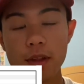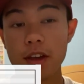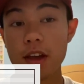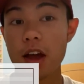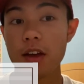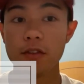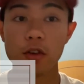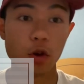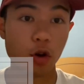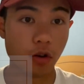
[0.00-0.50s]
Like
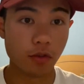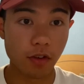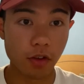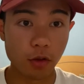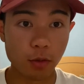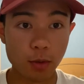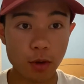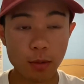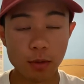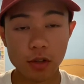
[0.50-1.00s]
I've heard of
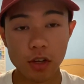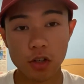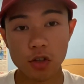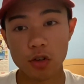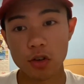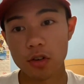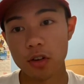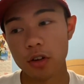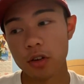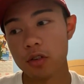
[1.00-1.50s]
other people's
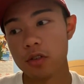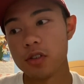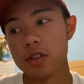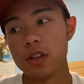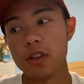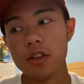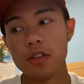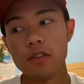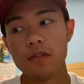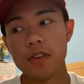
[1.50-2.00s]
extracurriculars,
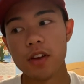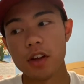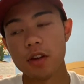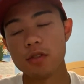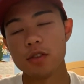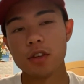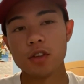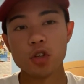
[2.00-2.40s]
and in their videos,